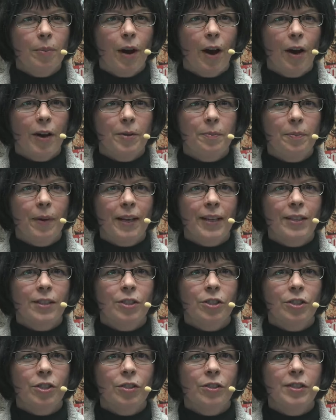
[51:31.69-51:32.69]
part by
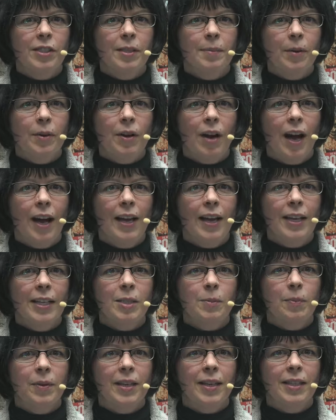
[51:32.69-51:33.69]
concerns about
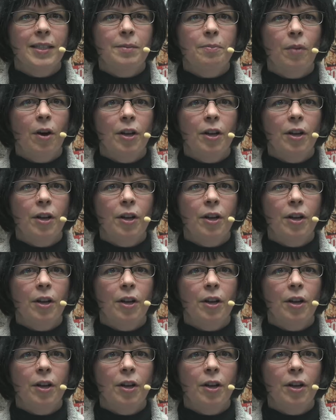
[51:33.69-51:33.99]
ISPs